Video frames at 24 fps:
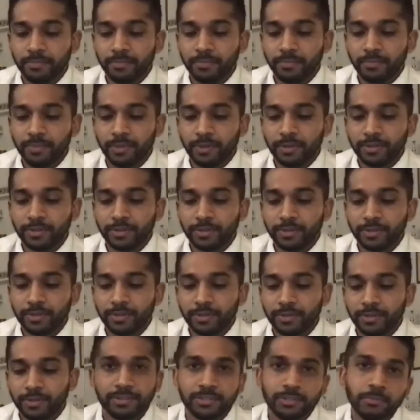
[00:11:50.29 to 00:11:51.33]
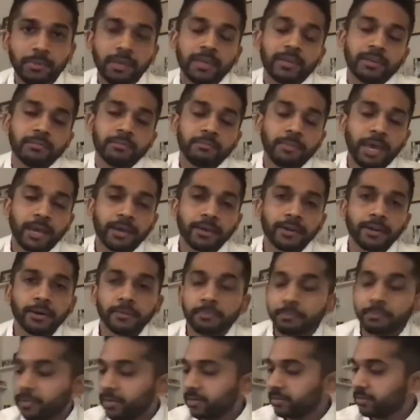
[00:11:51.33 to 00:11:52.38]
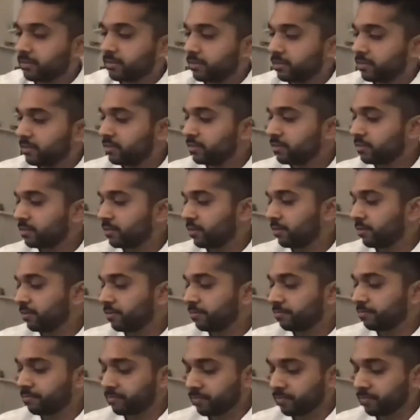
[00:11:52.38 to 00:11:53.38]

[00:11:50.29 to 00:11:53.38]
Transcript: there's evidence to back, back it up, basically. So,